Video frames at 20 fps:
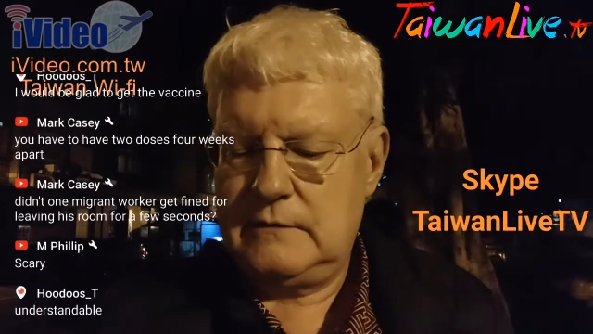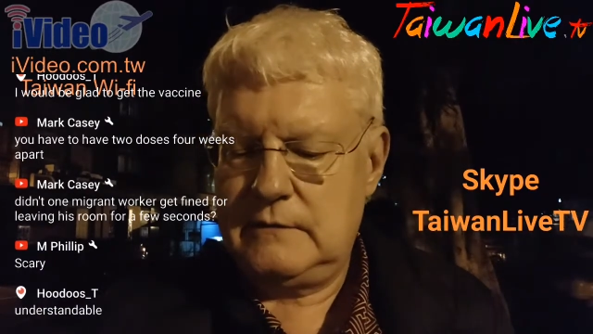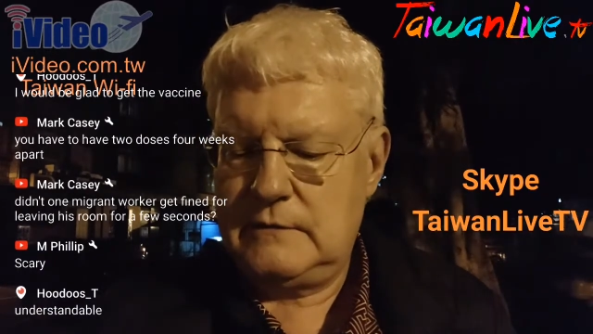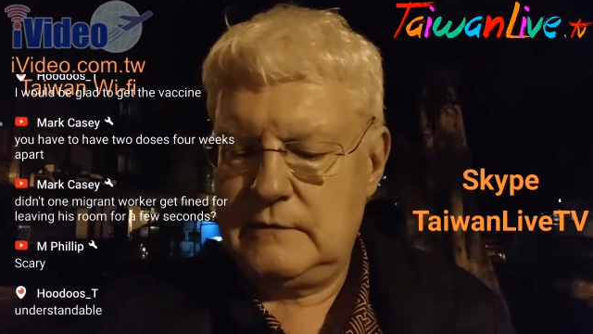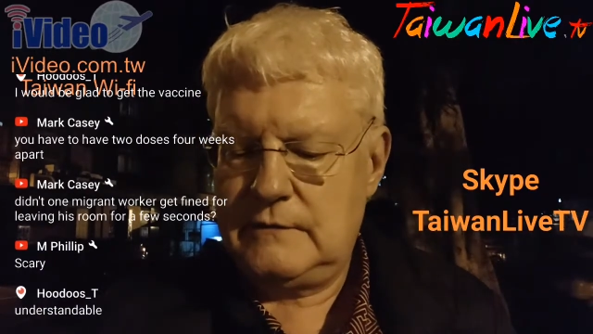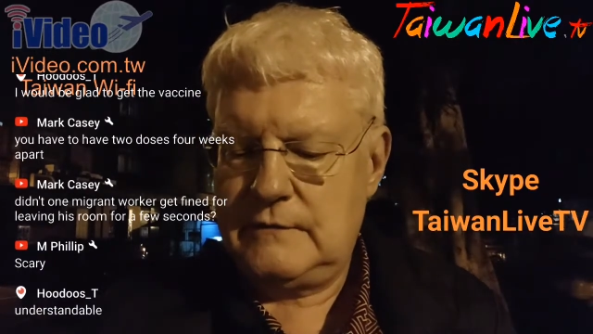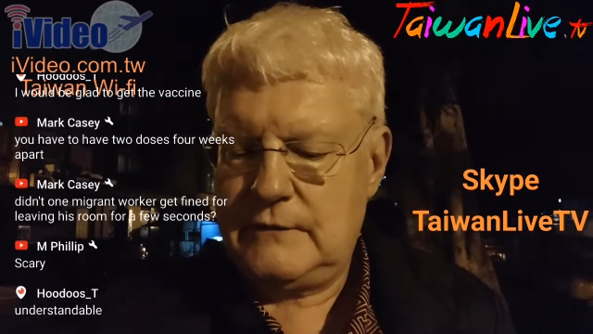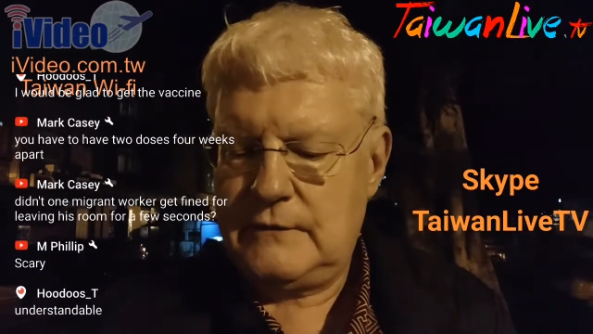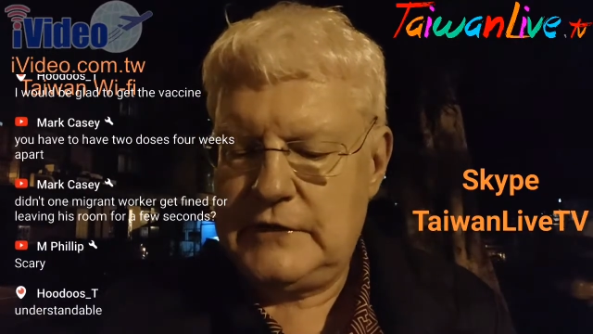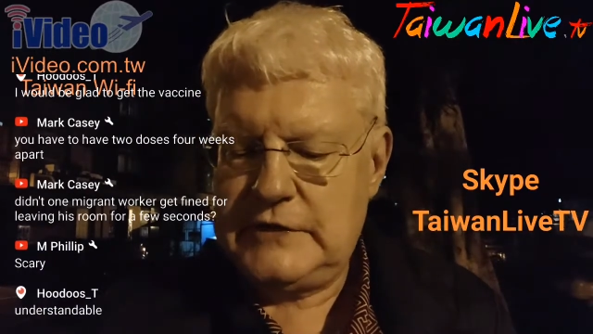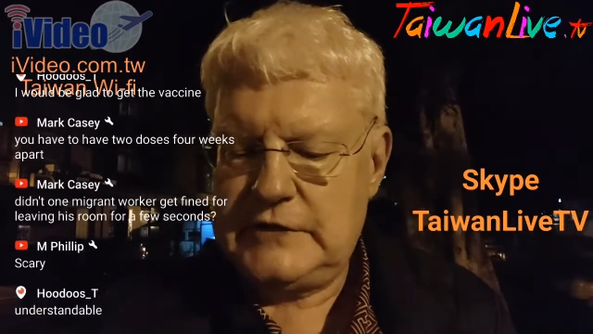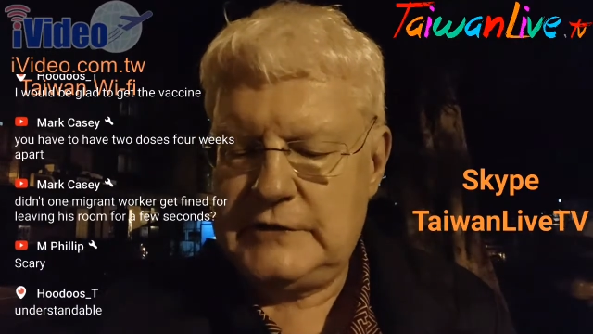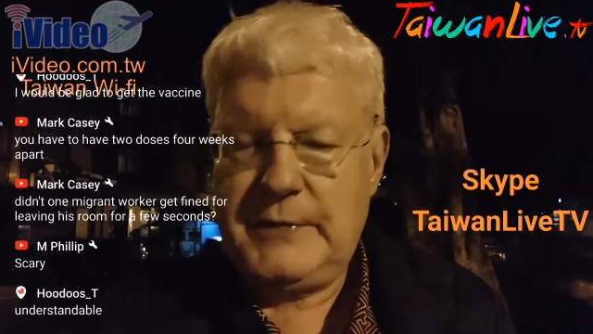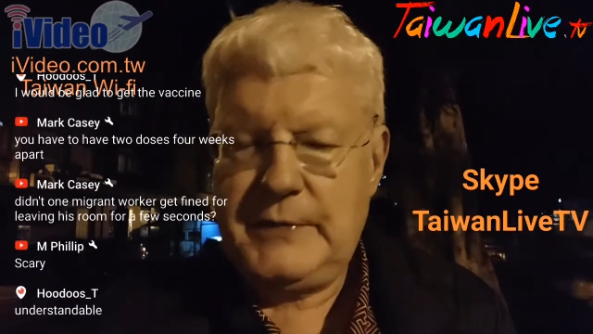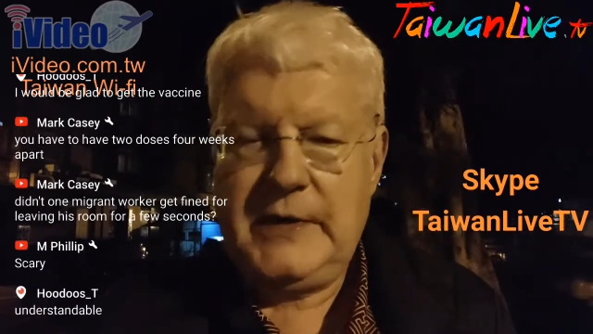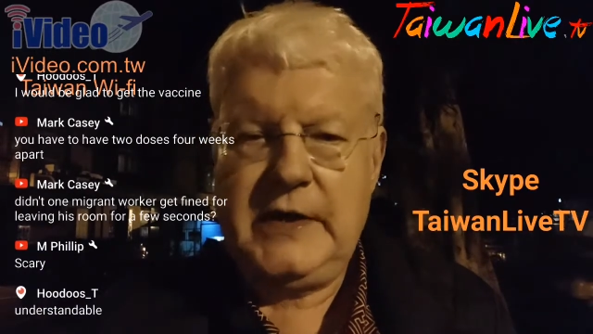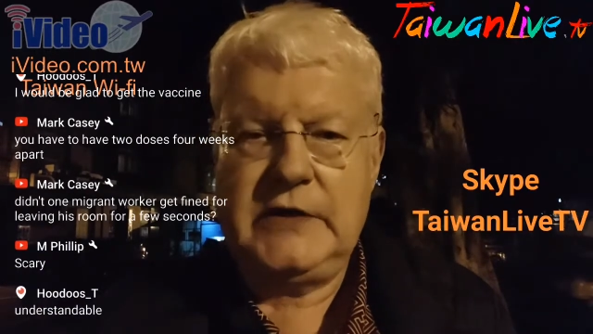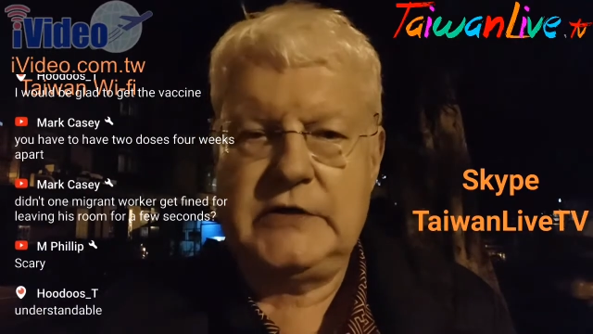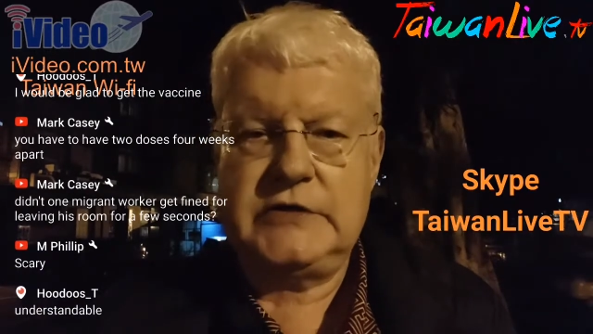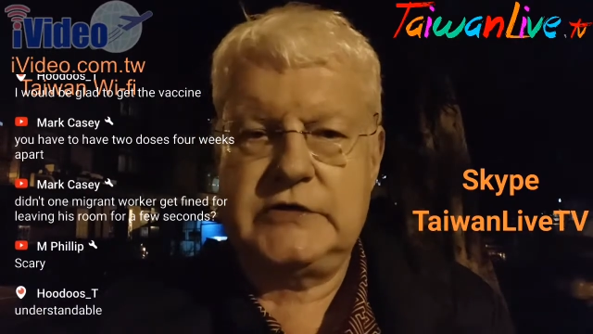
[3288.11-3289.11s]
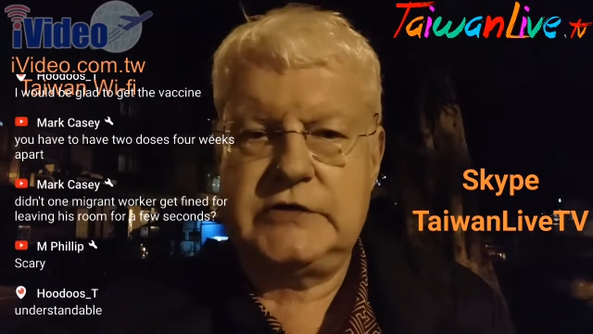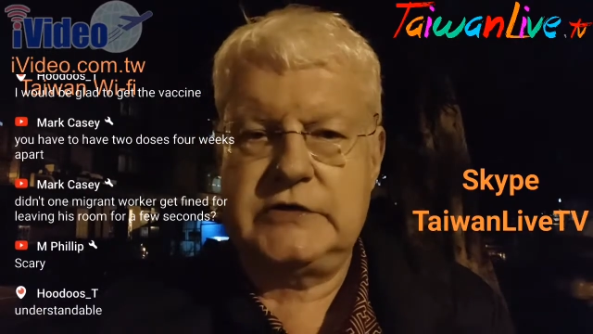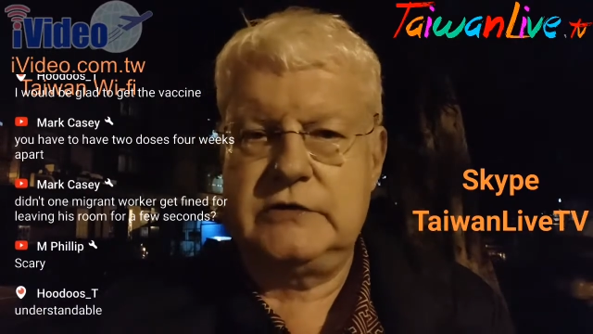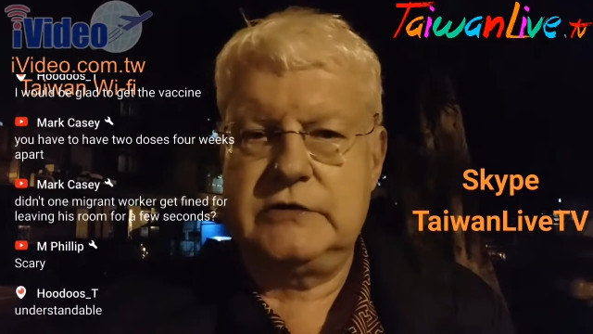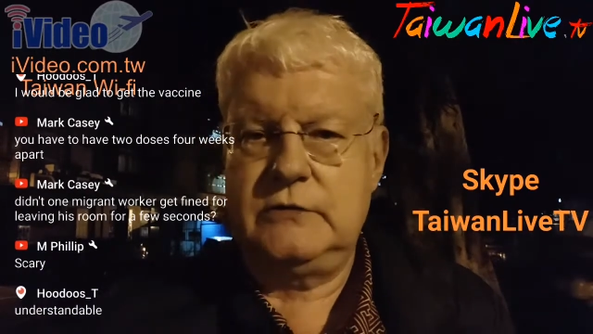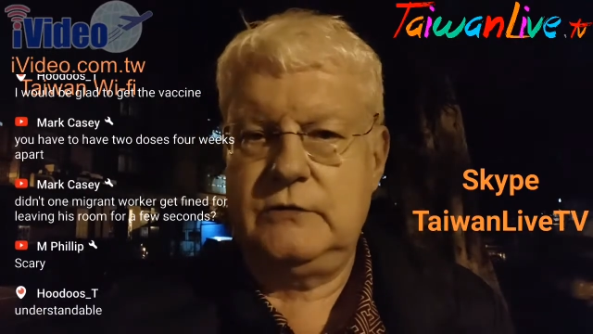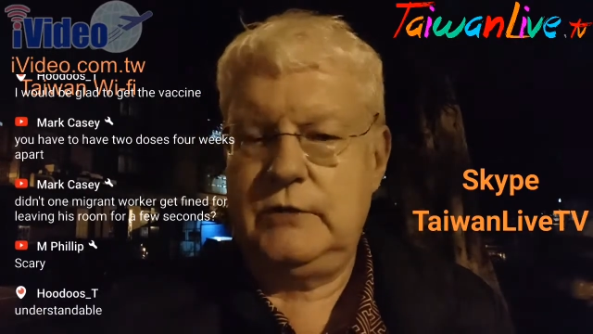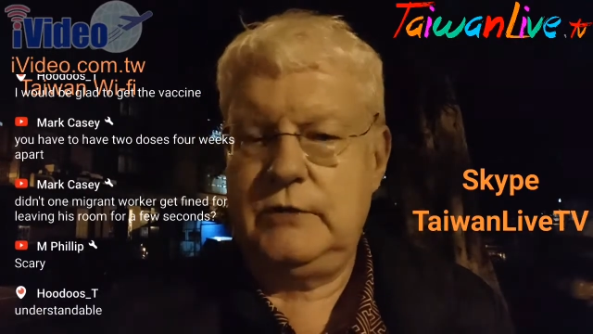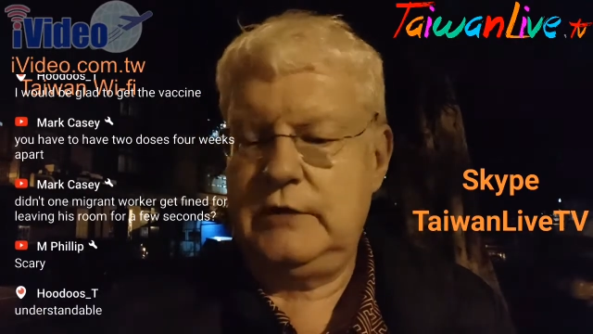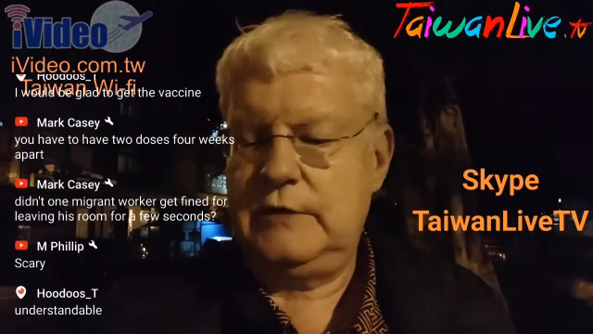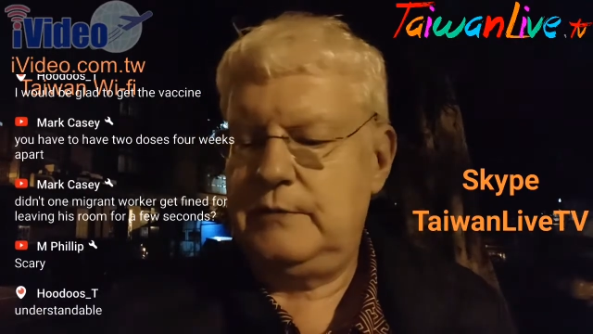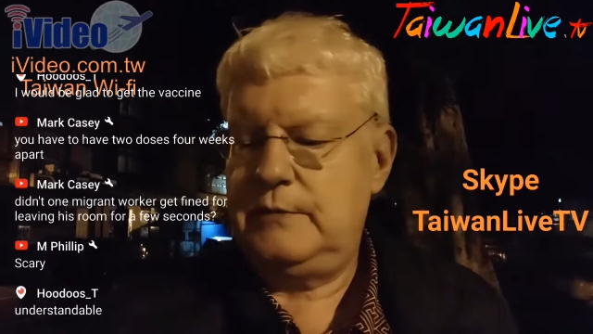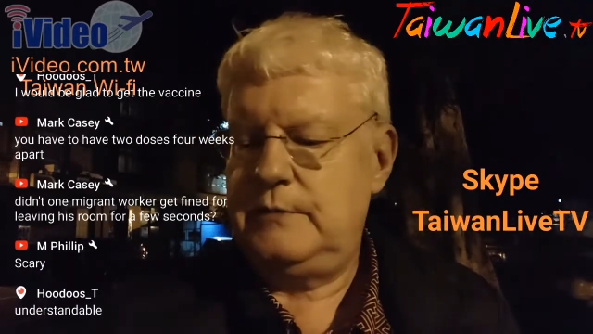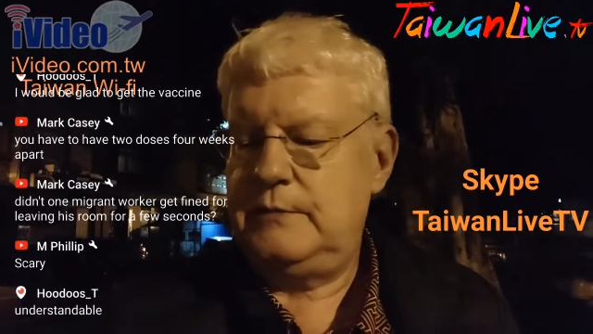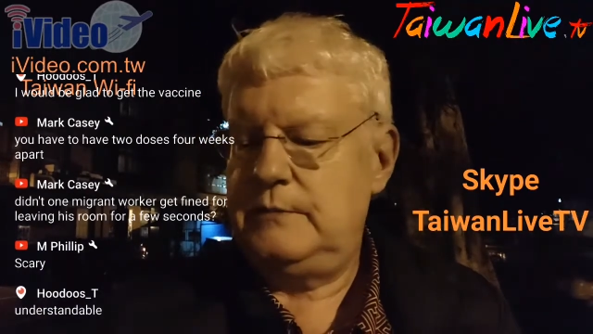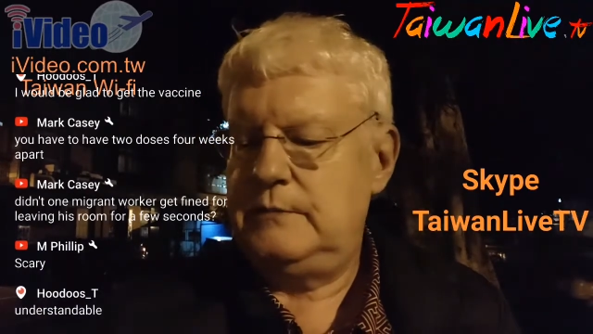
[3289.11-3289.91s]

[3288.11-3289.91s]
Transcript: free speech with